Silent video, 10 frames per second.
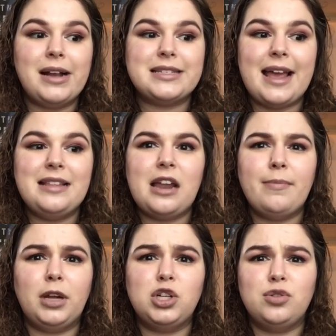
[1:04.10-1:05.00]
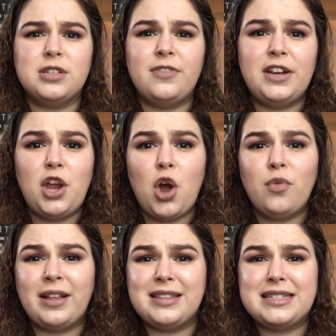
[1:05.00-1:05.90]
not saying that I'm gonna do this
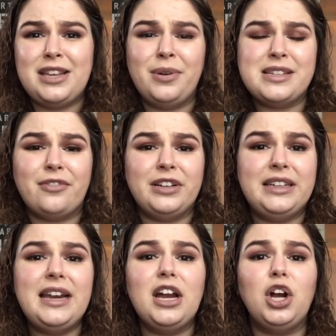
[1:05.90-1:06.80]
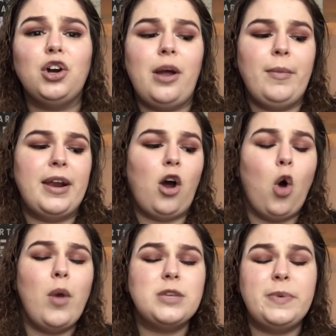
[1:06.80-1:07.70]
video, like this series every year, or I'm gonna
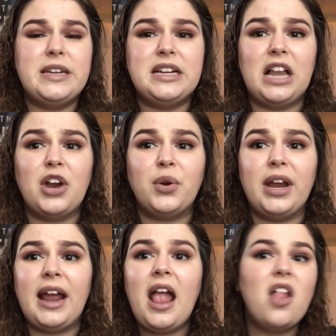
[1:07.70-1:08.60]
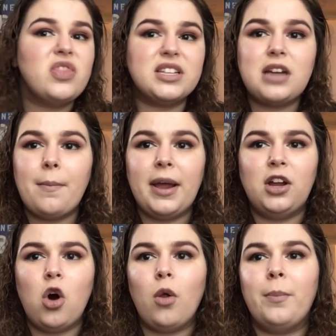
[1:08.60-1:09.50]
always be decluttering. That's not my
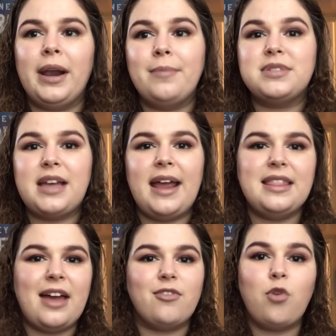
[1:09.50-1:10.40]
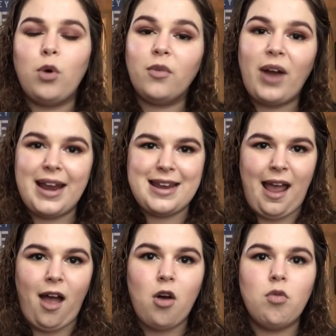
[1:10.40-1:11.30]
goal. But I'm saying that for right
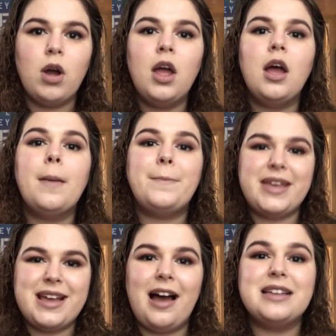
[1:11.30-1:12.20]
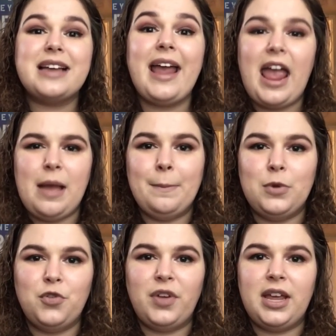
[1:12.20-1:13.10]
now, because I am
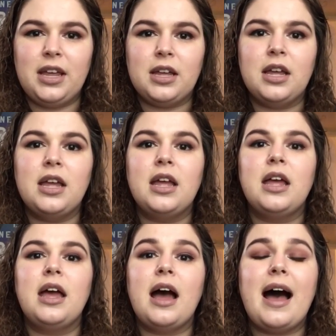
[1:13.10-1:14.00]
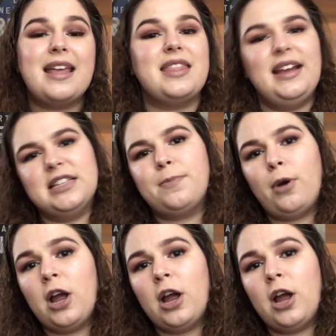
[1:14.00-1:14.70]
moving, I think it's